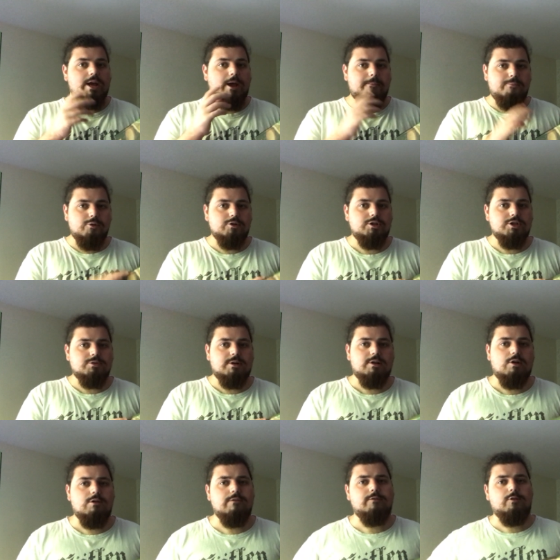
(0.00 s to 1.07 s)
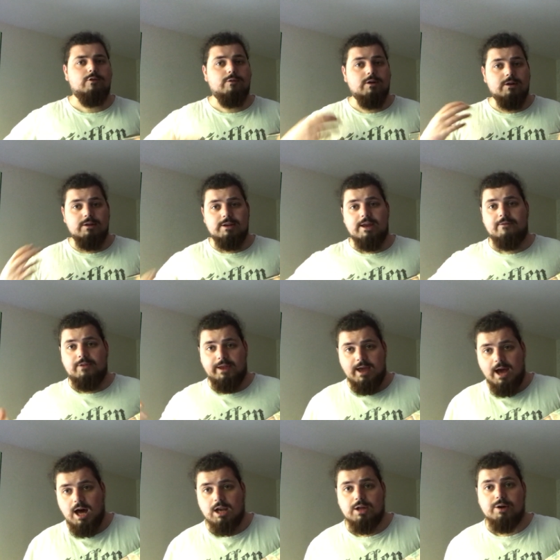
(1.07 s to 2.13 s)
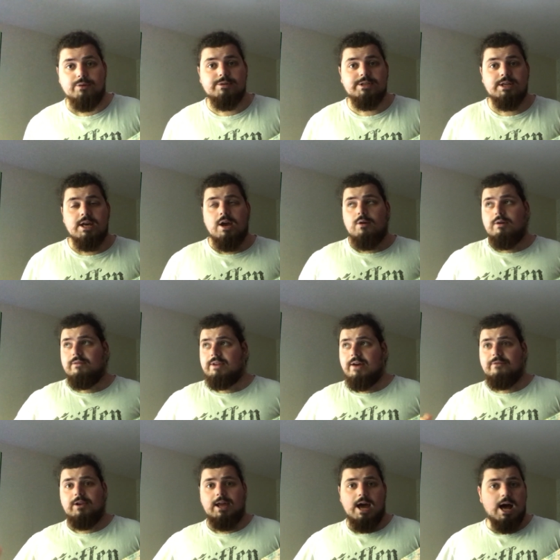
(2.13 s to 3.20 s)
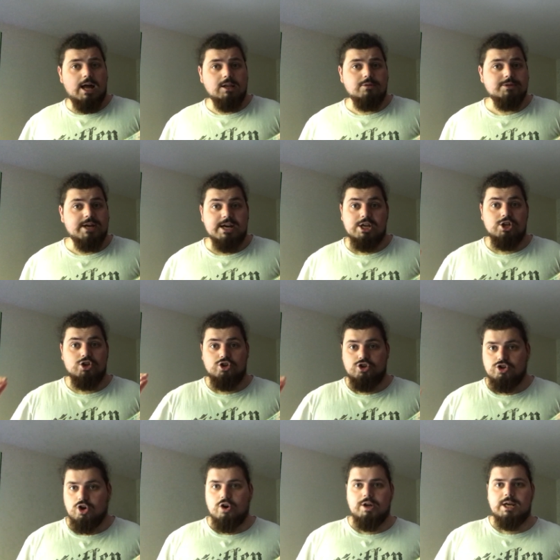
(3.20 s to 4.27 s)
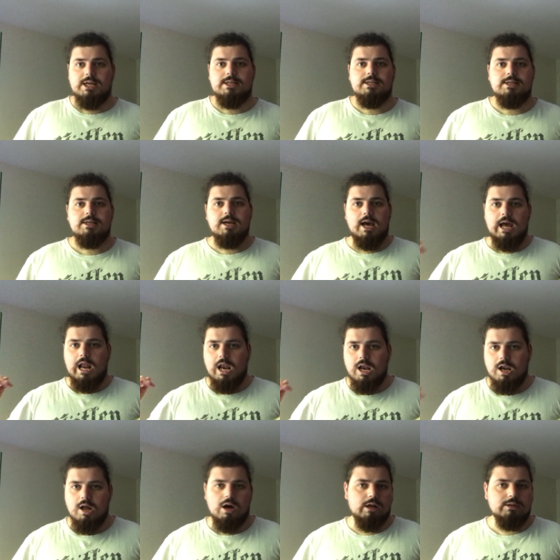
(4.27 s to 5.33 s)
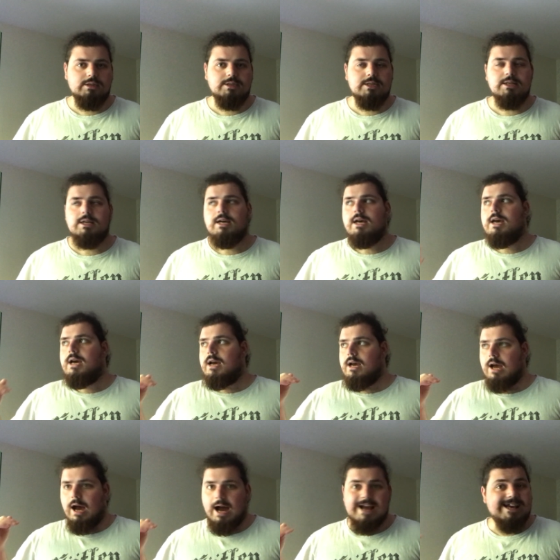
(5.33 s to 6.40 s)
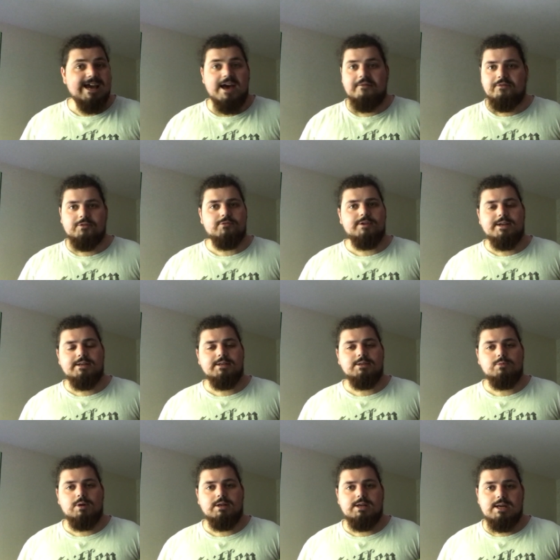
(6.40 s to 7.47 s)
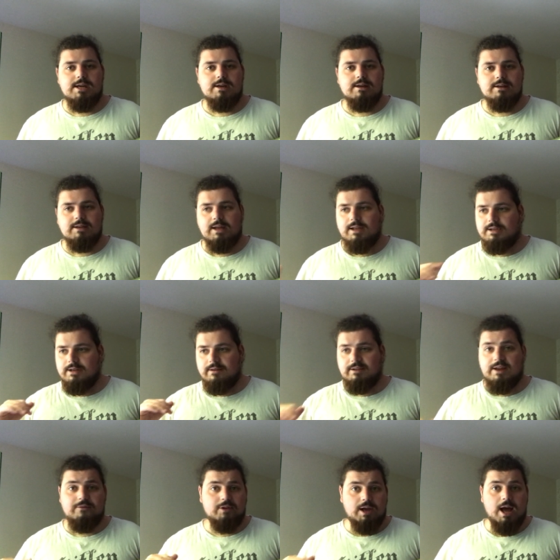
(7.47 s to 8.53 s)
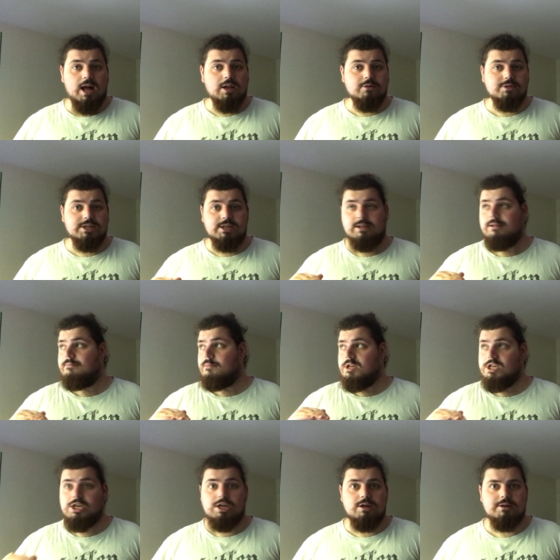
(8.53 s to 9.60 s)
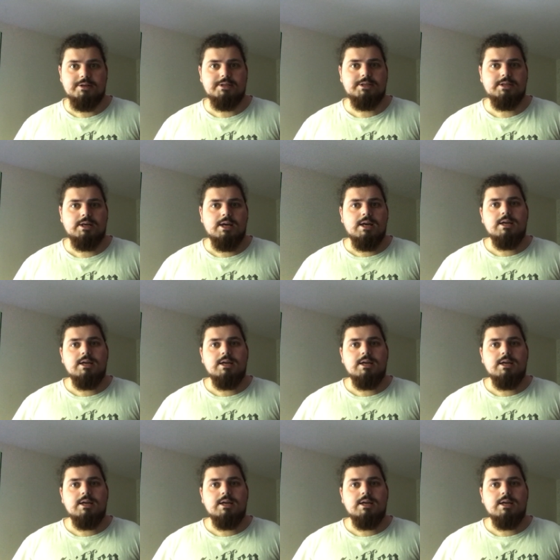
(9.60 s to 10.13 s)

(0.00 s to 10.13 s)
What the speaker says: I put this one over Deathly Hallows. With Deathly Hallows, I enjoy it a lot. I haven't read this one, the Deathly Hallows, in years.